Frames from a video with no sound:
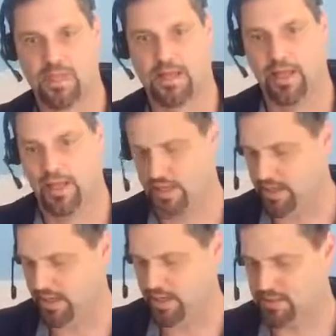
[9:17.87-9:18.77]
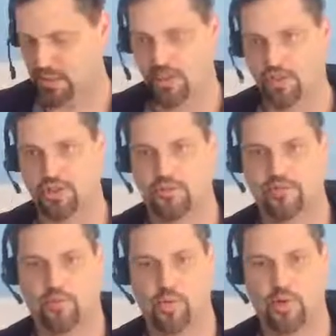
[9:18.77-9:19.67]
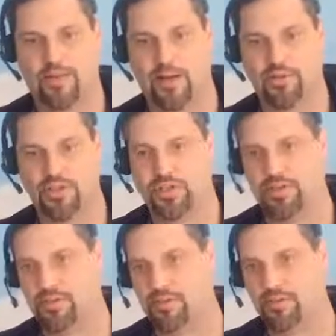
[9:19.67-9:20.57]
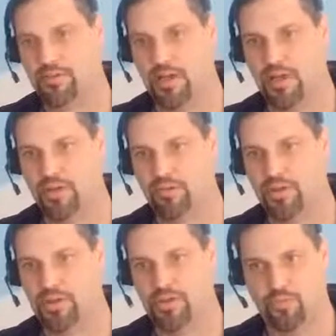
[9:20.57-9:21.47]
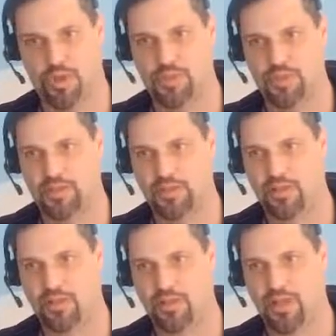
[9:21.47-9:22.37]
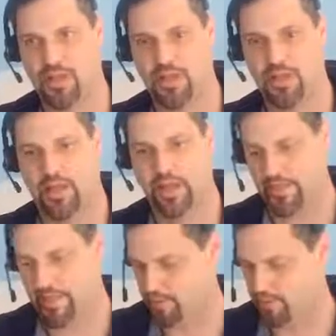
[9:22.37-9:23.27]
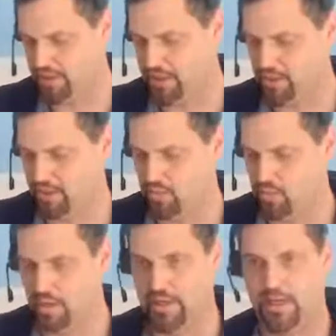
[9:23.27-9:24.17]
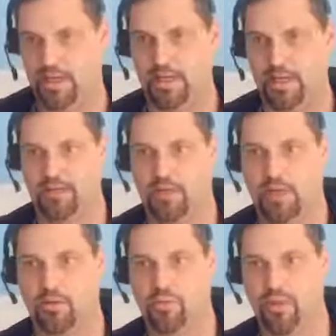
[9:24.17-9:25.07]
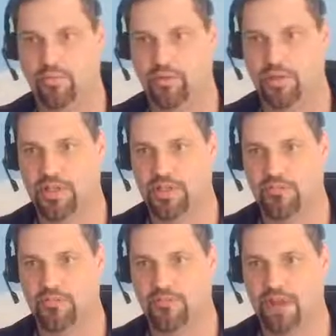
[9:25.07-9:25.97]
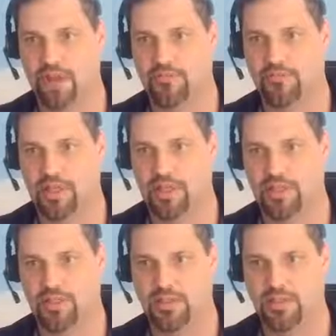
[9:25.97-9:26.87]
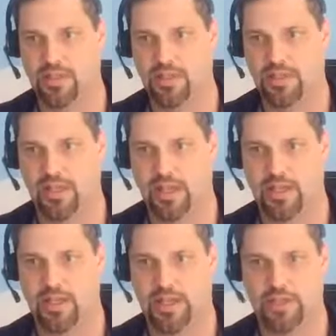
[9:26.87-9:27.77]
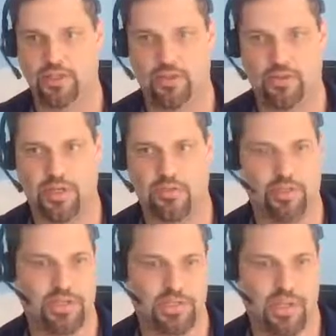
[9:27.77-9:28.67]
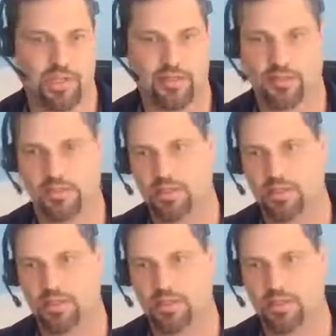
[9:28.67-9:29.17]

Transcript: and it has 145% participation, and that particular one has a 1.75 fee and a 2-year reset.